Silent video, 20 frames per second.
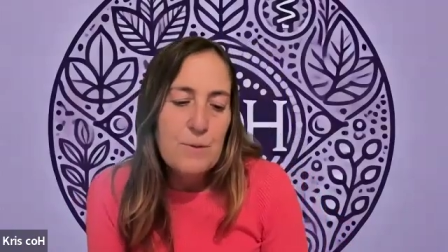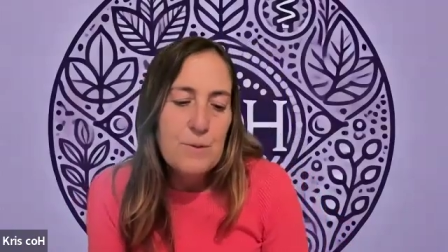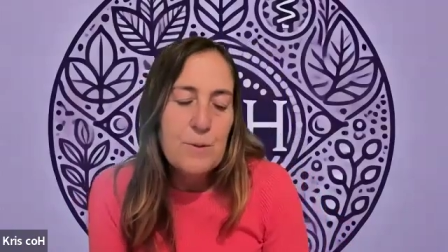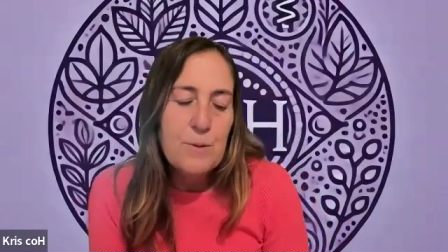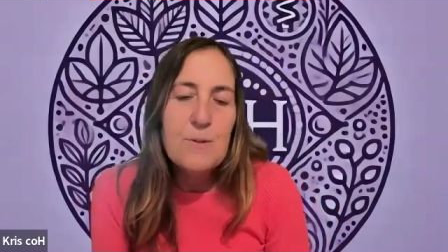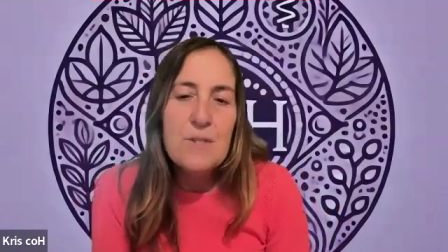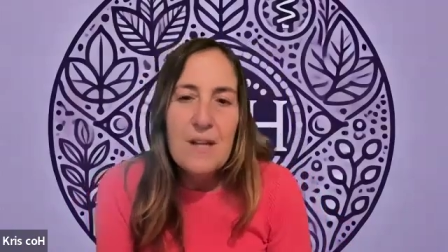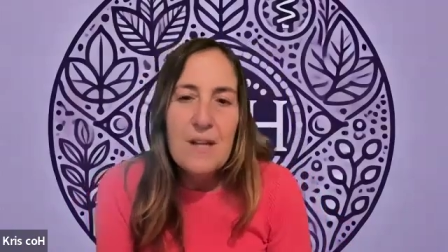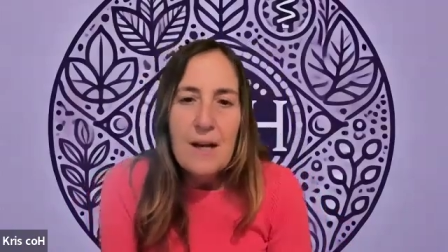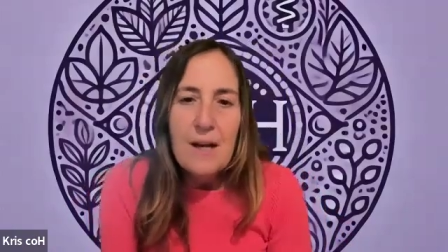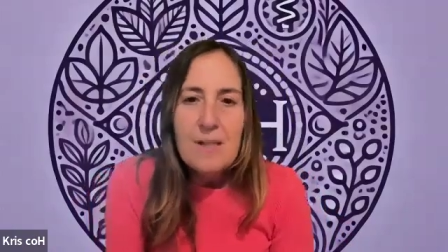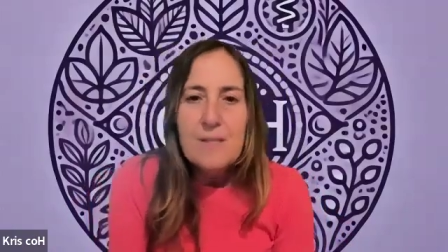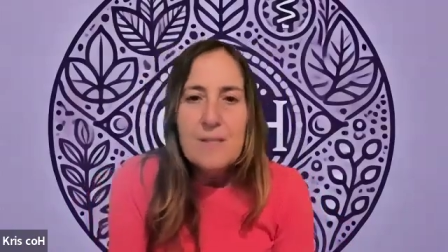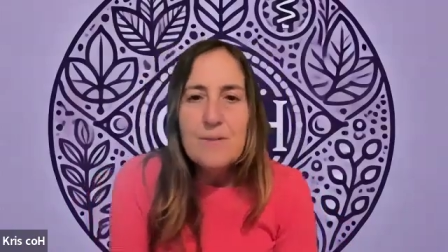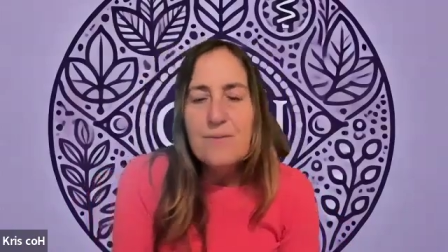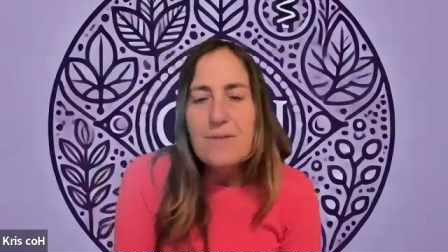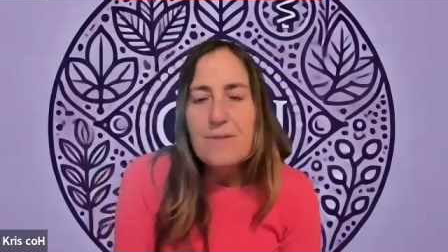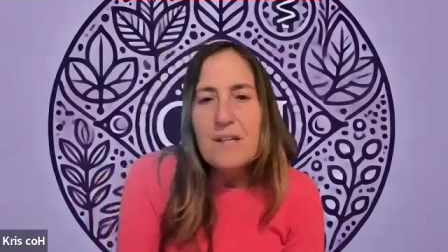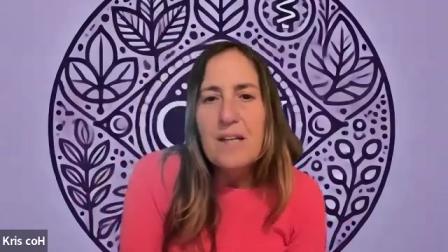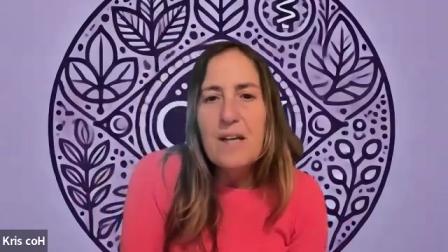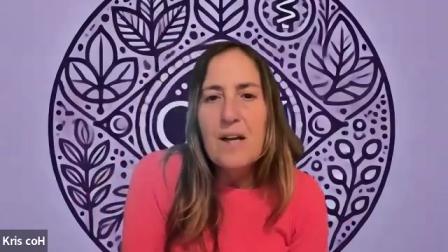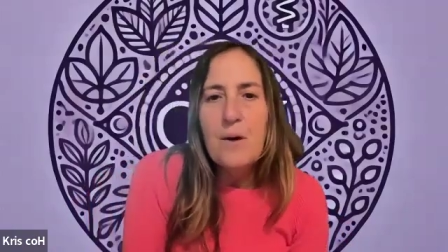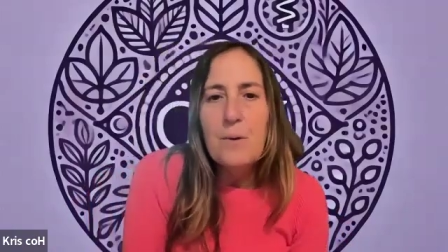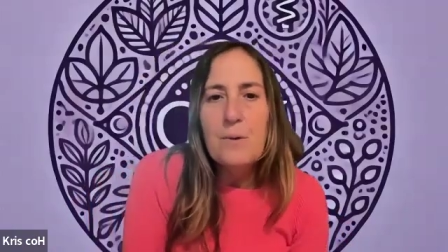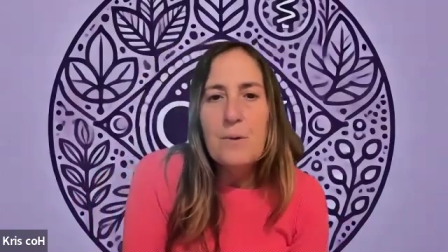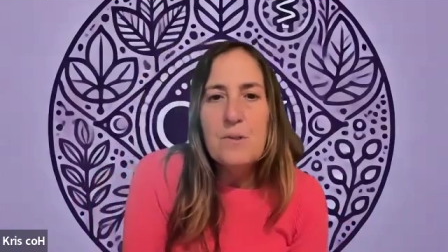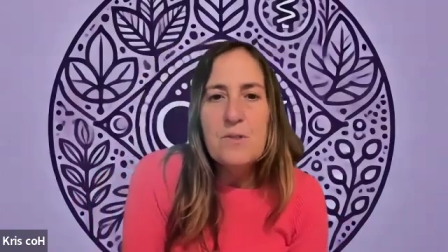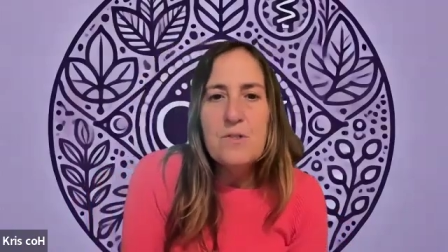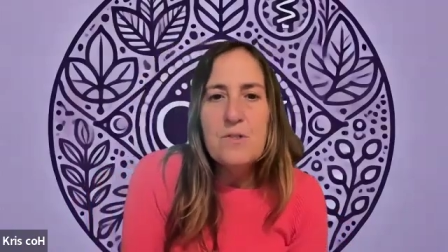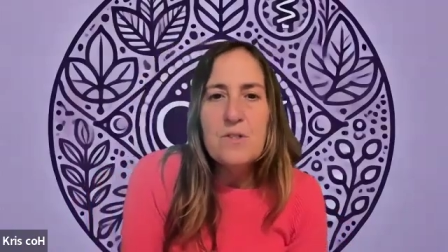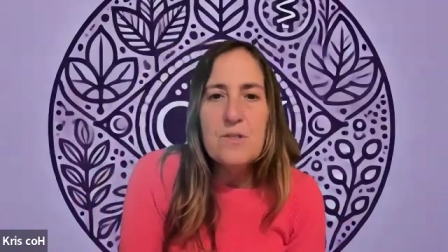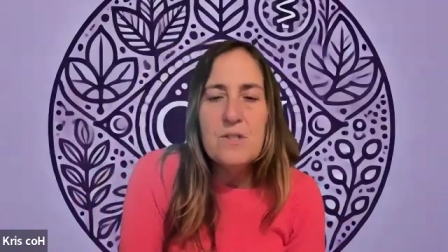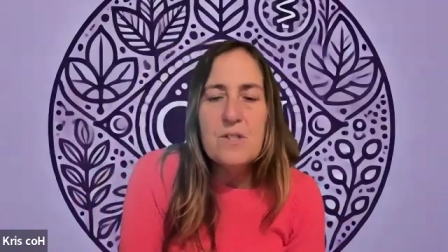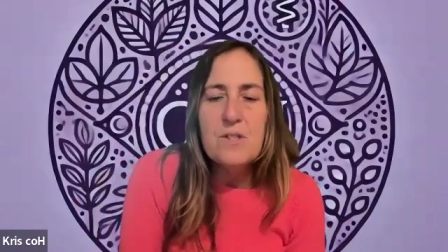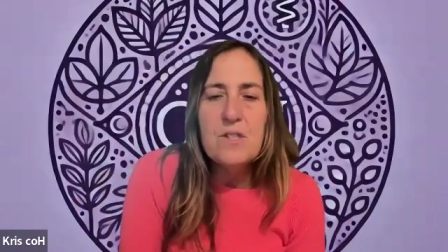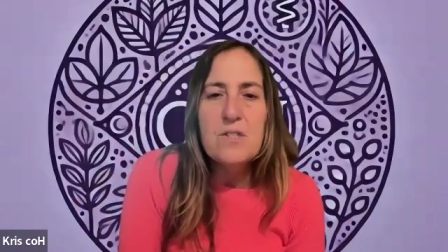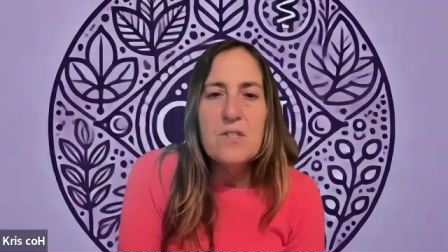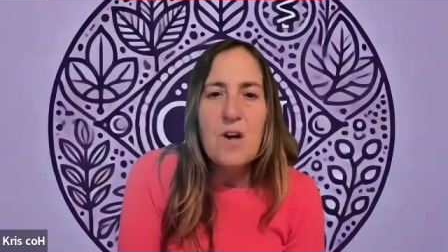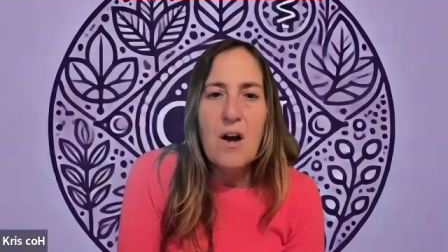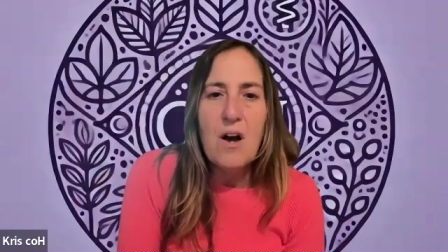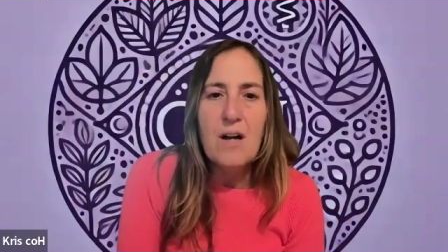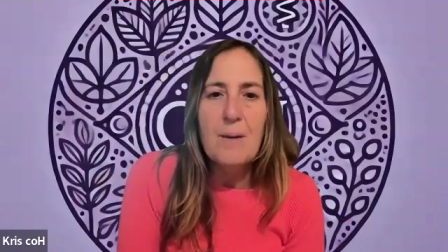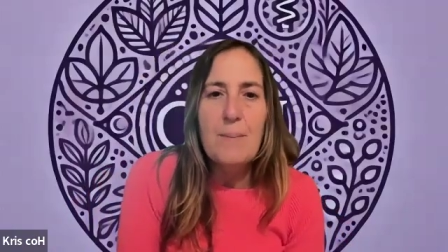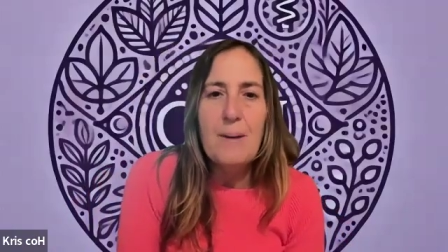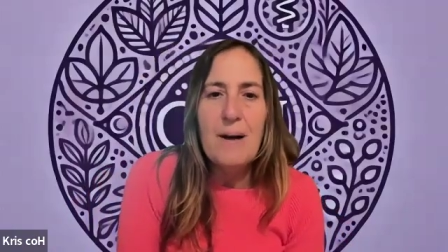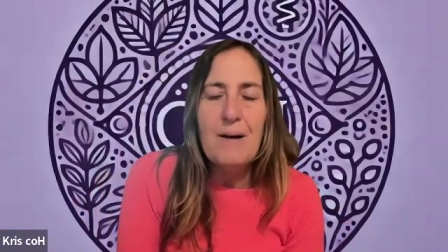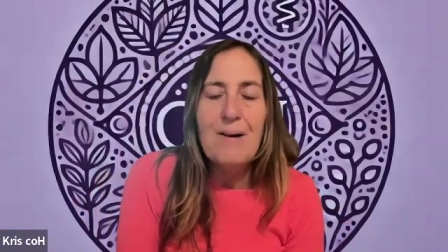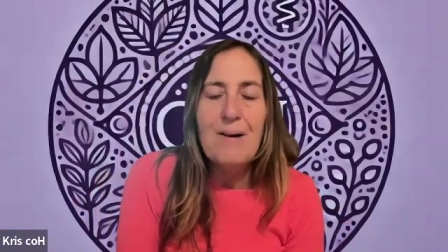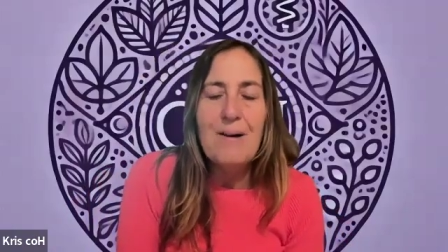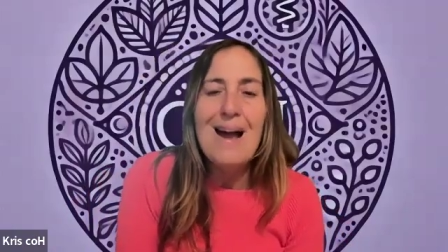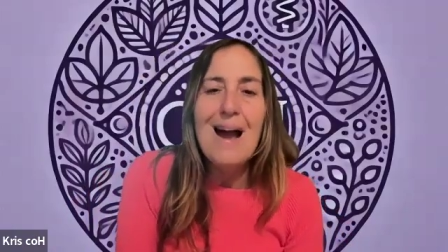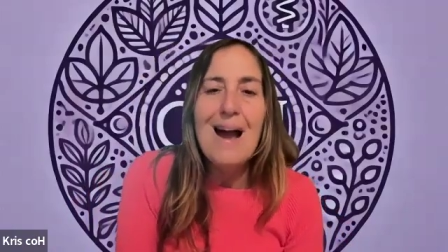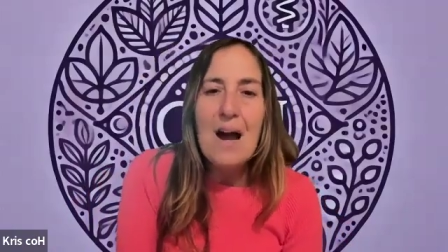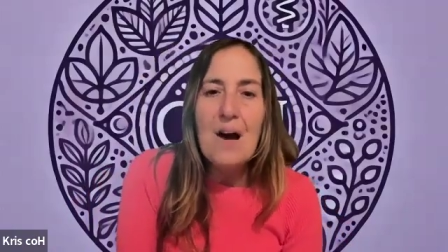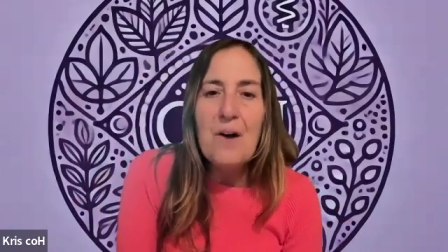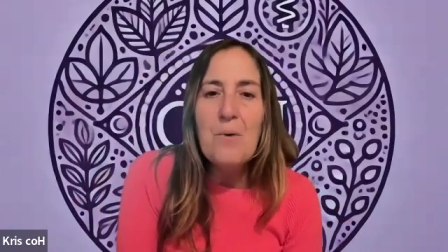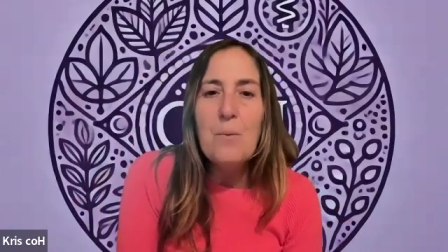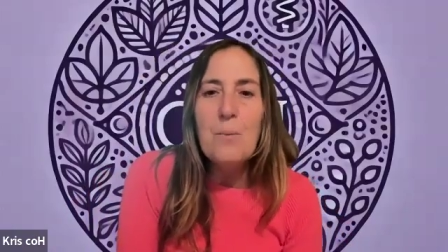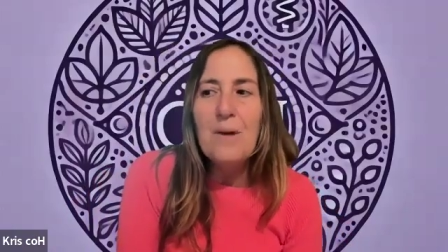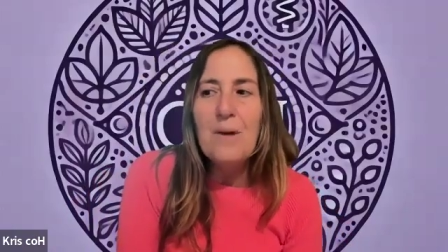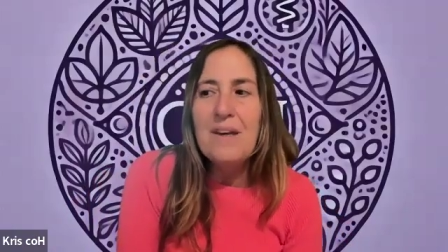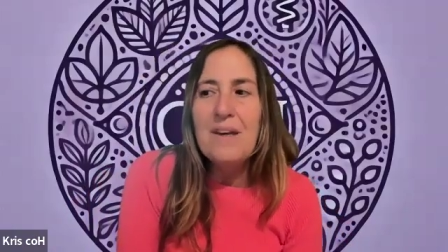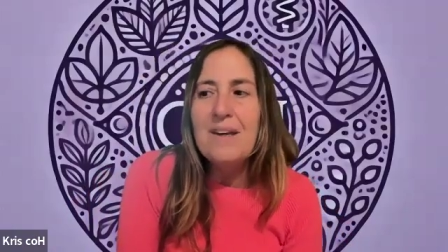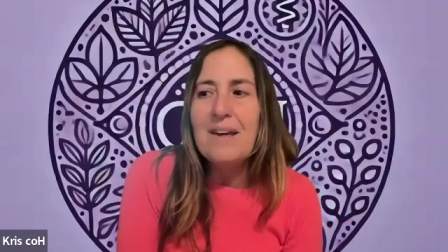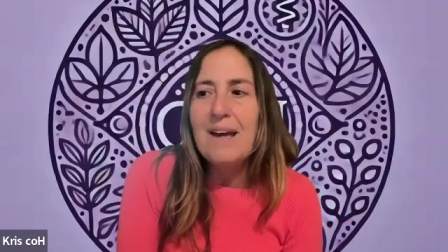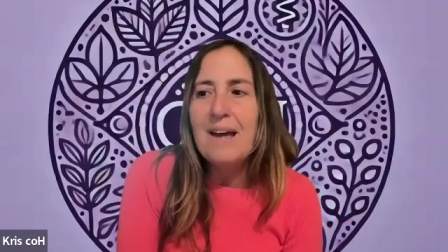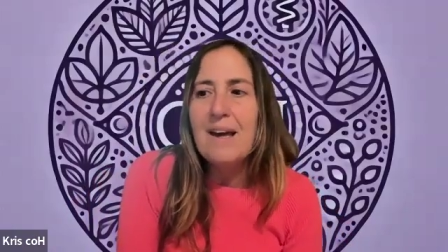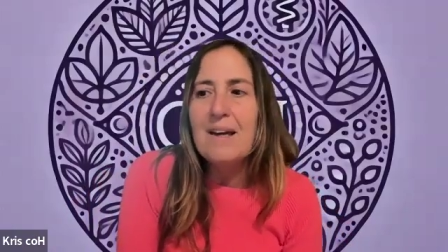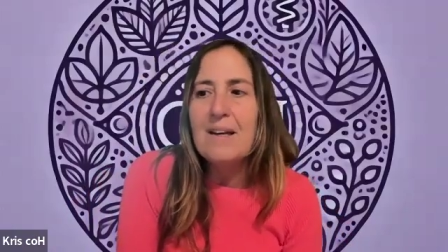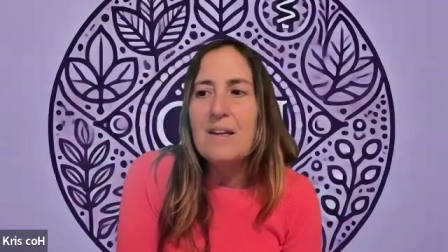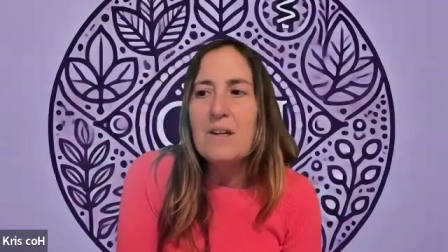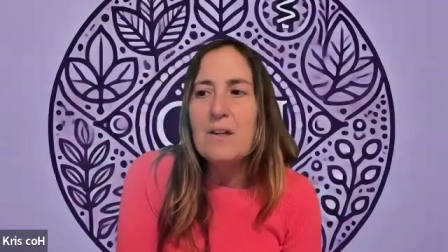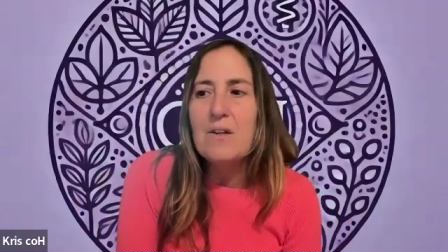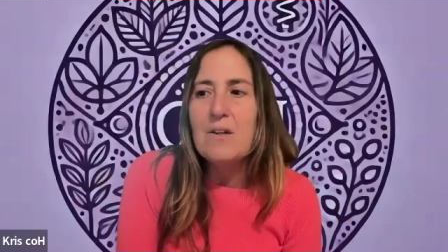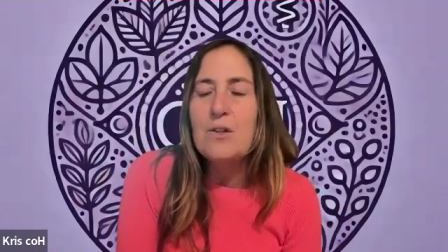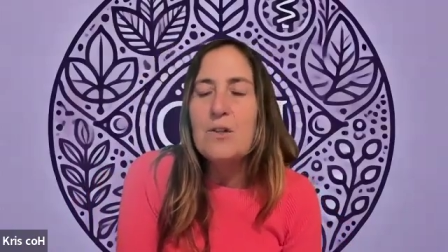So today's video is just to talk about how we can